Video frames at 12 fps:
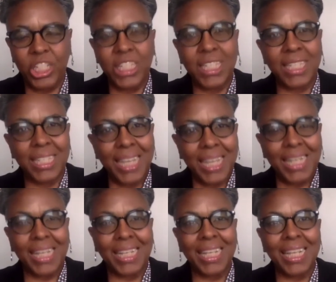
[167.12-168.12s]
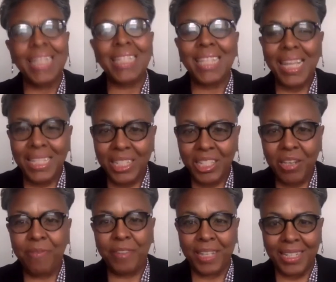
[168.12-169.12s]
she studied
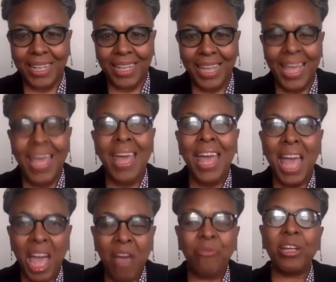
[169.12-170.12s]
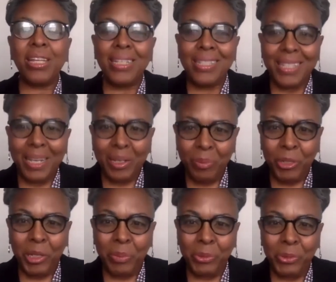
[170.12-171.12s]
scientifically African-descended
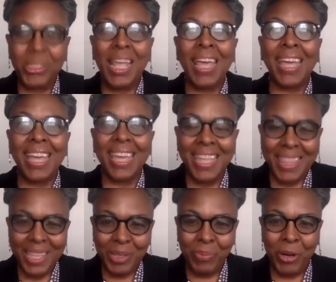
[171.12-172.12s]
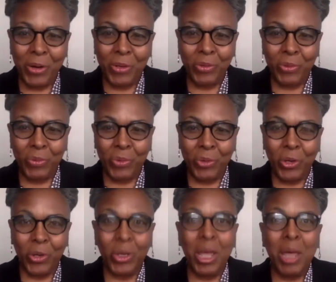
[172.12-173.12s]
peoples in this part of the
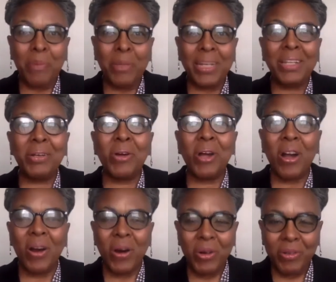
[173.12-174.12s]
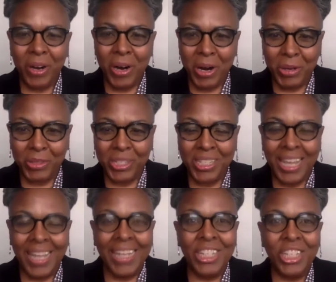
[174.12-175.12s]
world, but in her heart of hearts,
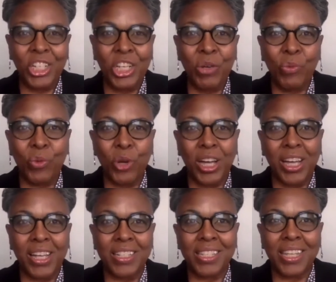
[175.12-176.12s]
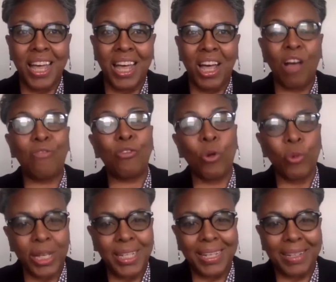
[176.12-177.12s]
she was a
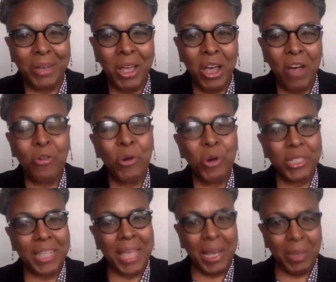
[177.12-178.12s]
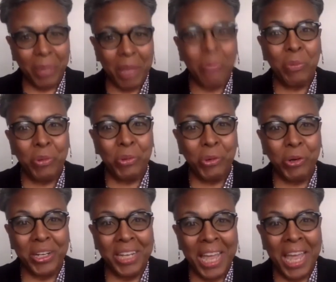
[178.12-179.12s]
Floridian. Of course,
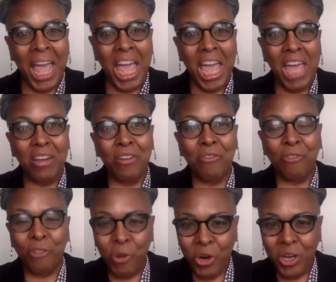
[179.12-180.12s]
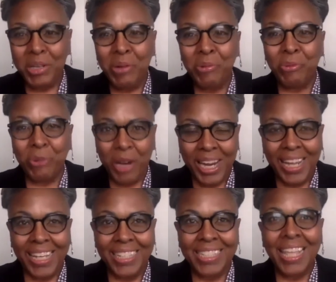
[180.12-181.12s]
Alabama-born and
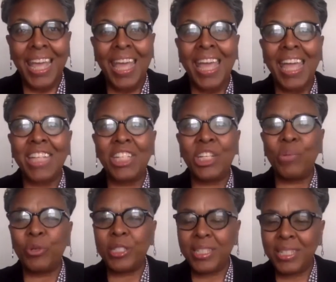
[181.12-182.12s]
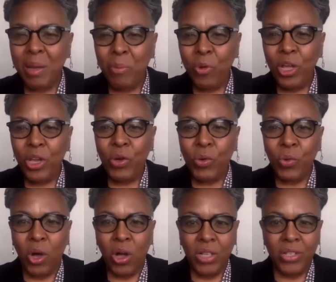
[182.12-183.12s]
Florida-raised, and she was someone
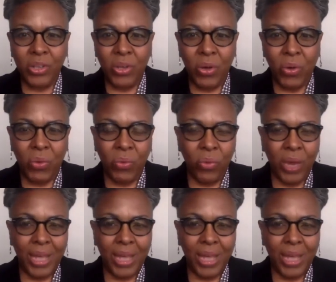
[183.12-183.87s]
who also